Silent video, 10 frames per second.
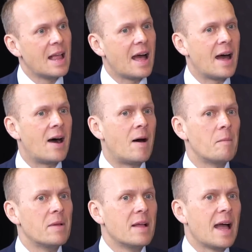
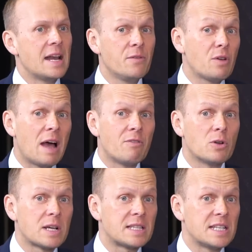And if you have a
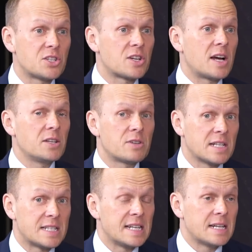look at this chart, you
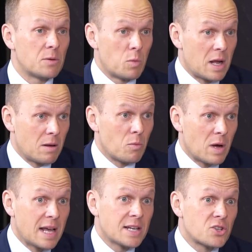can see that,
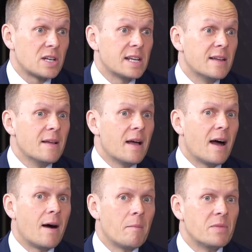well, actually,
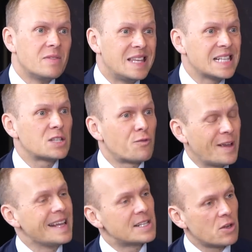this
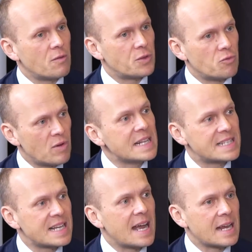phase of the rate
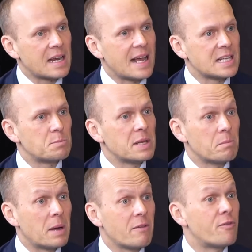cycle has
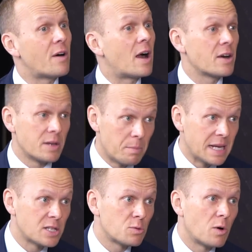been by far the
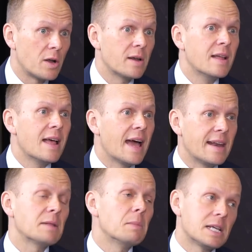best one.
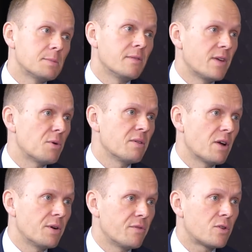And that makes me very,
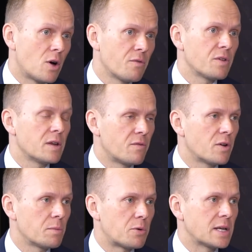very confident
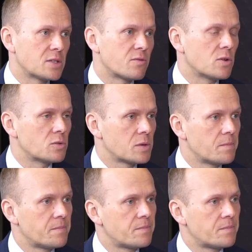for the price of gold.